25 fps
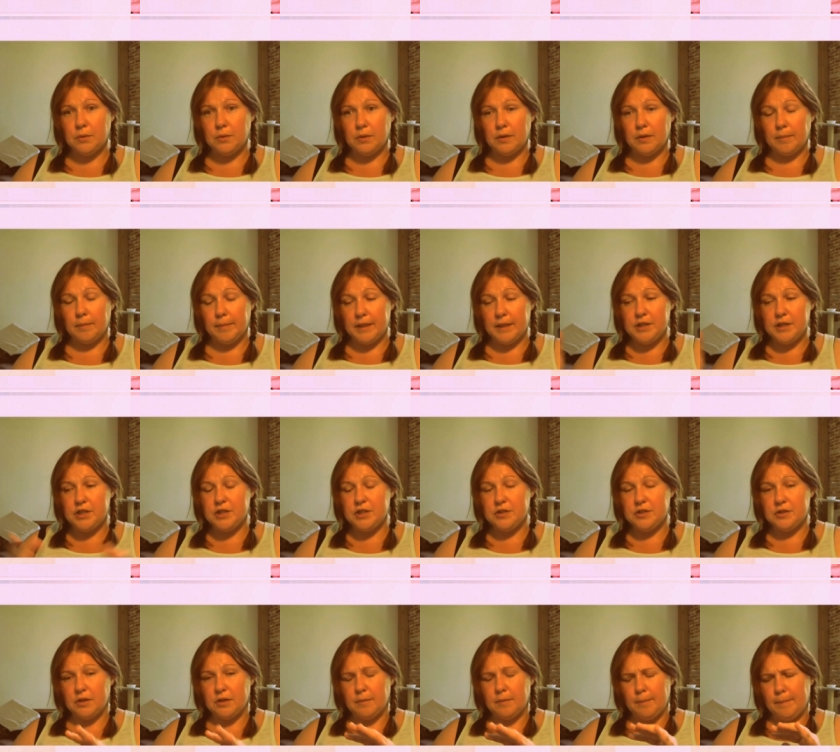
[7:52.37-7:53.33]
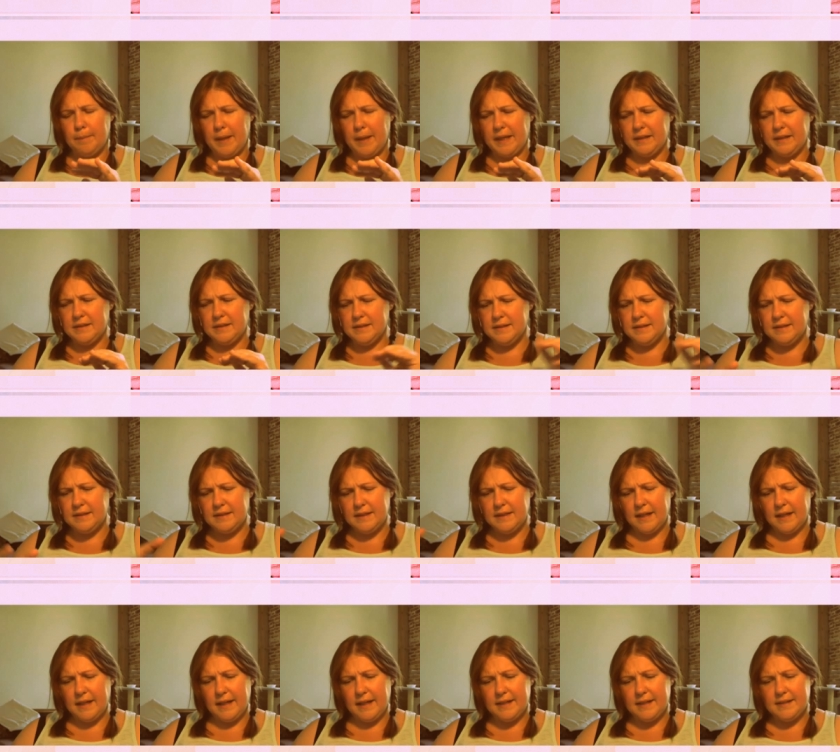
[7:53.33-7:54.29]
or bunches or bales,
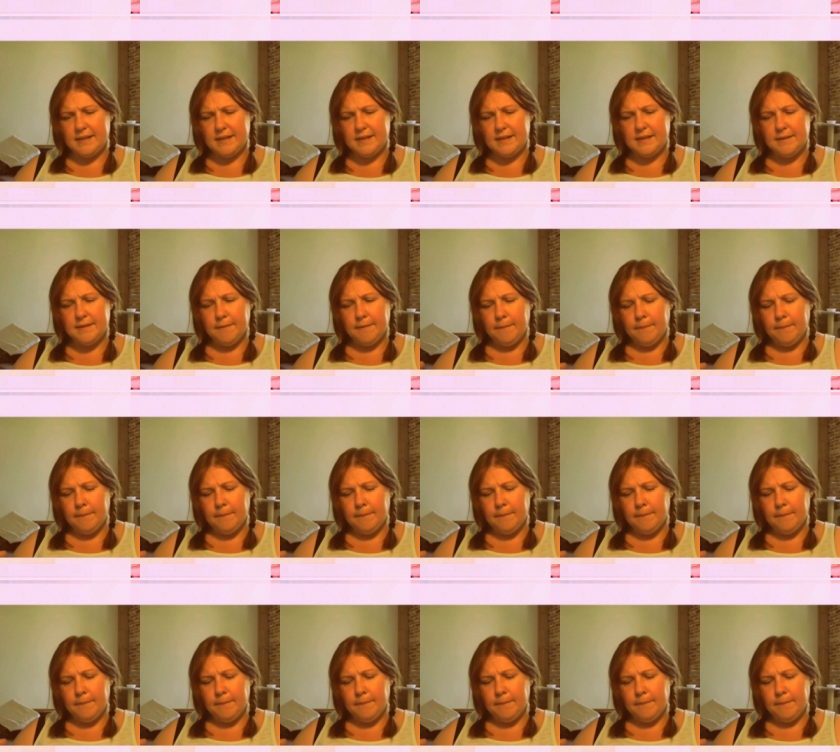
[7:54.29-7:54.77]
I guess,